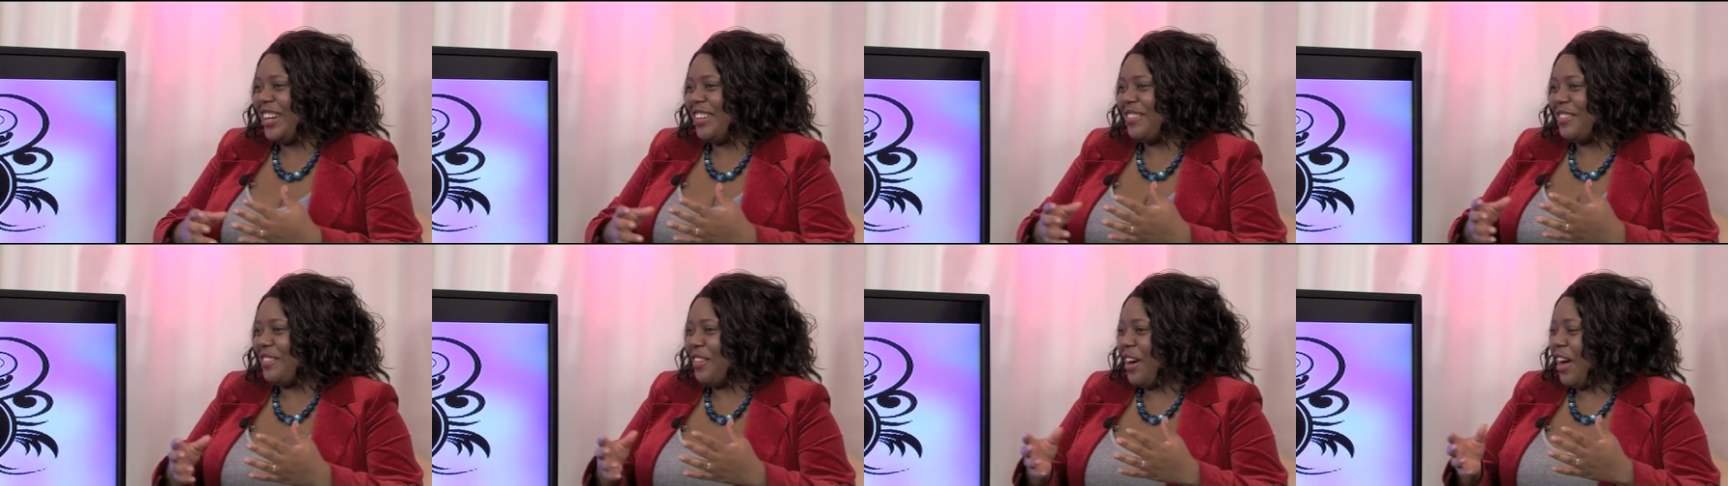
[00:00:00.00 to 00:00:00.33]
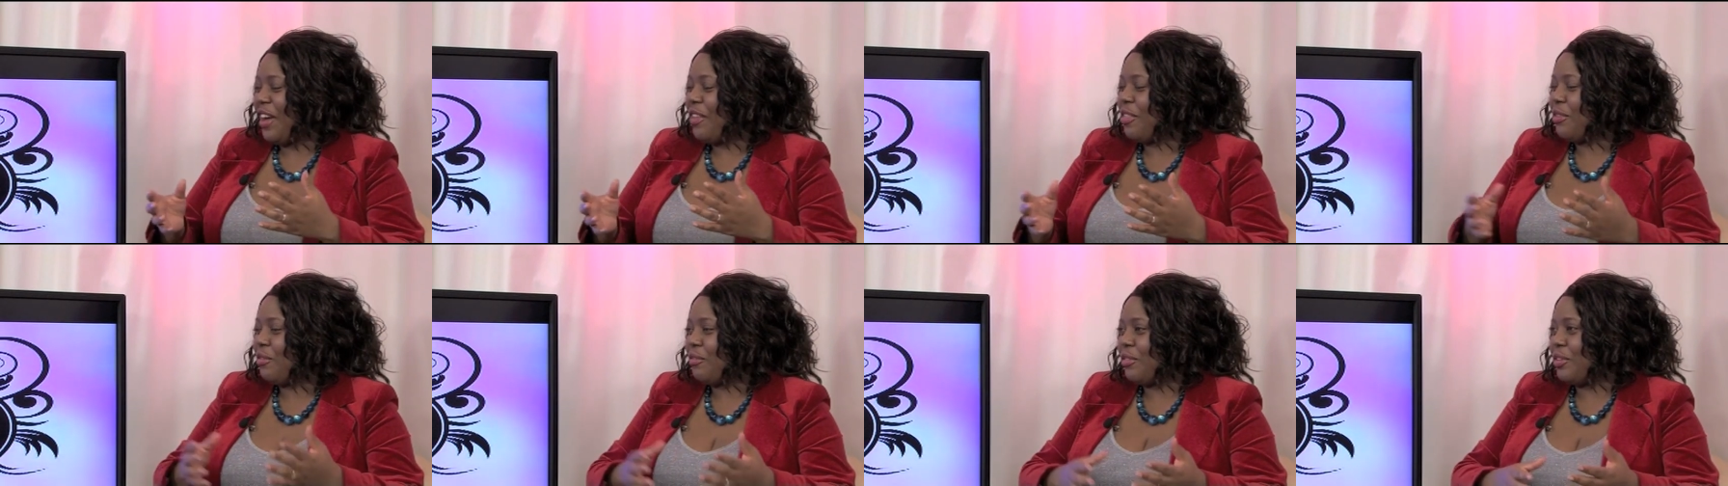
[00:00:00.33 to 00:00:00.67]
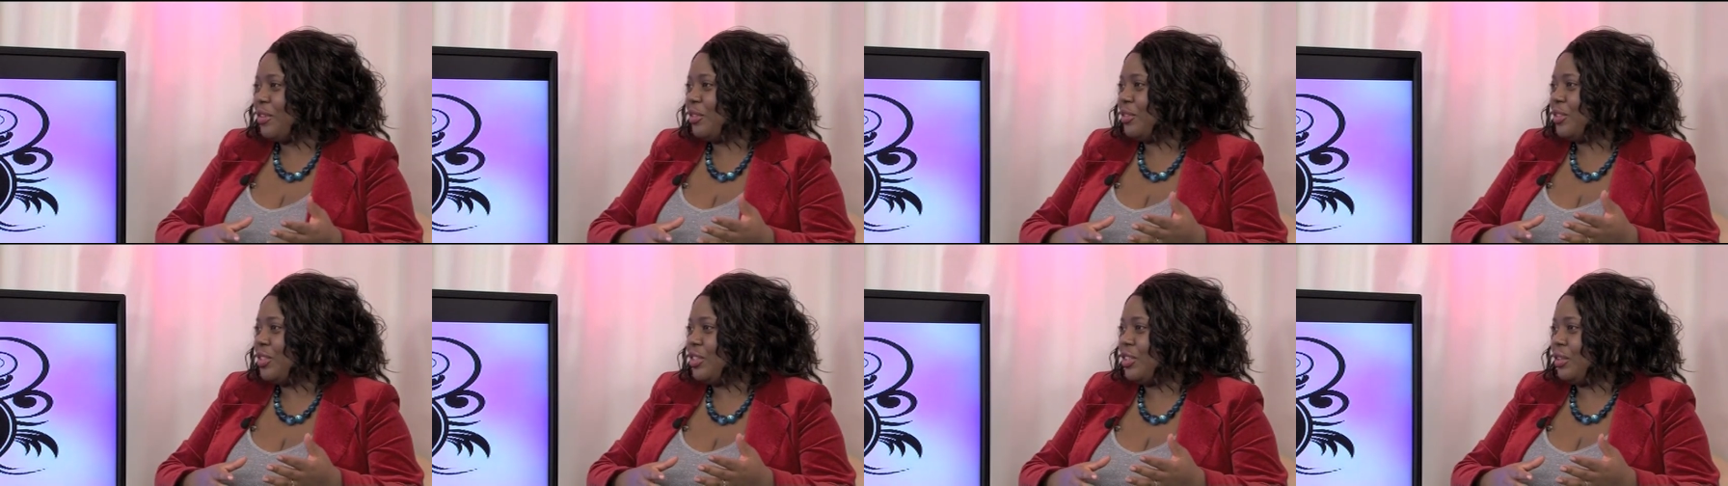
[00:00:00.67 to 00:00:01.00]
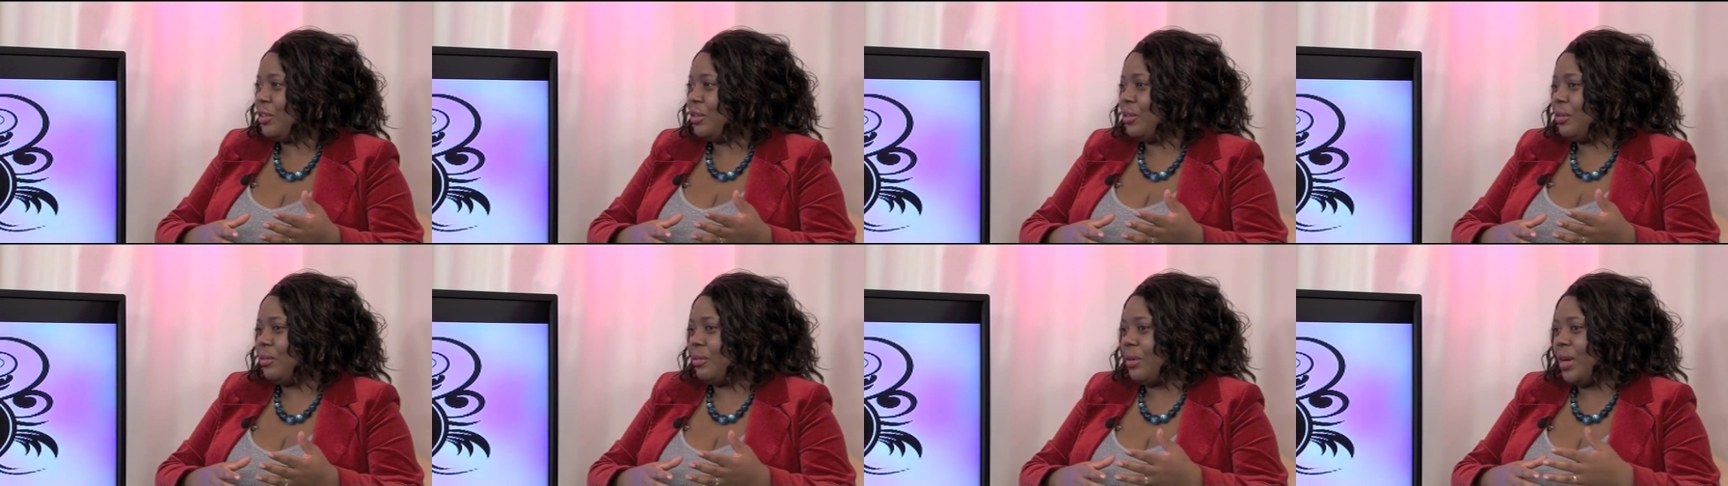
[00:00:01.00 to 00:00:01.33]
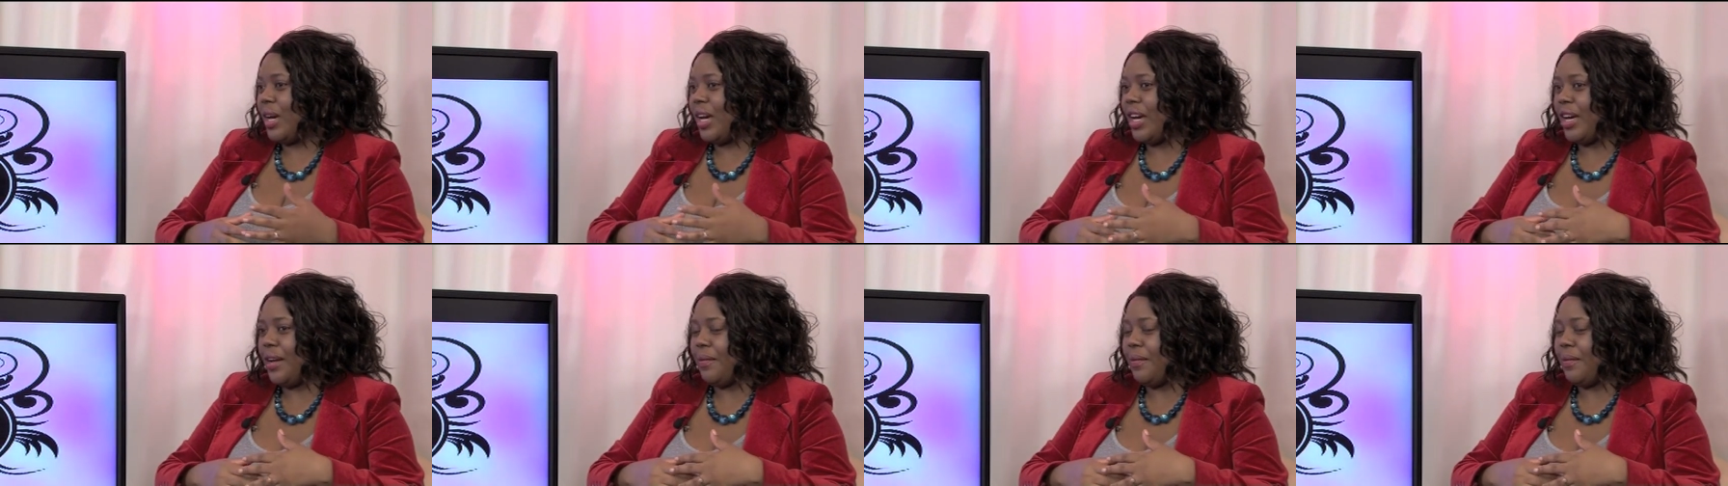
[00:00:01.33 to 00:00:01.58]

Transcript: right through to